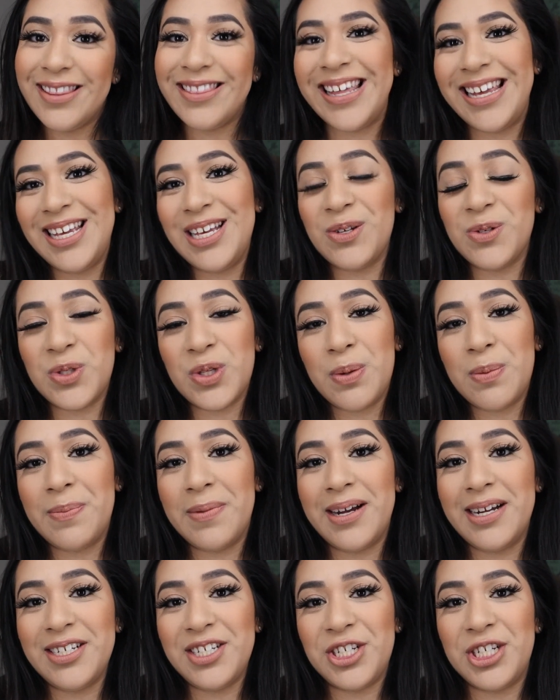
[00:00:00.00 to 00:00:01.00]
Thank you so
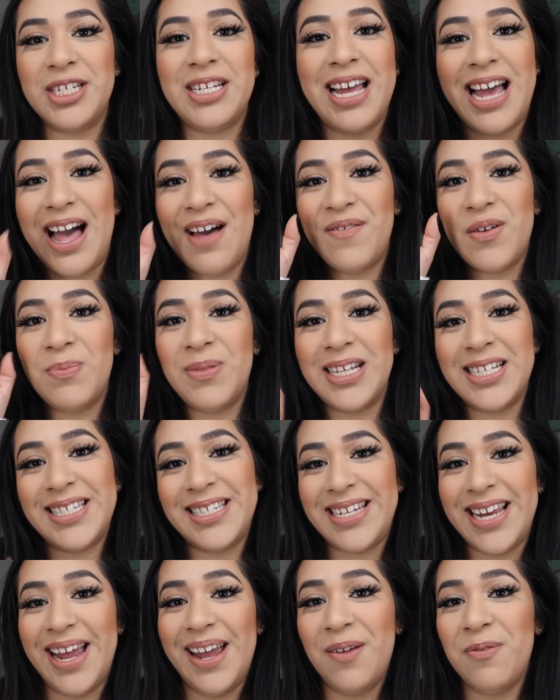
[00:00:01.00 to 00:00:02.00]
much and have a
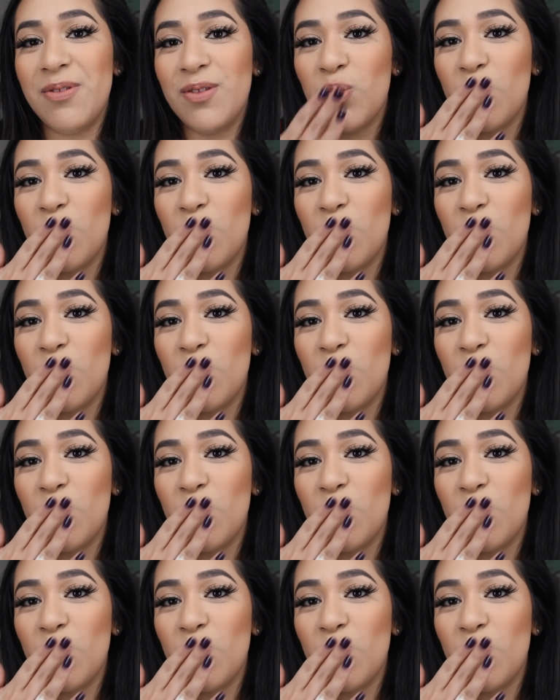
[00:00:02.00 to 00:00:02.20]
blessed day.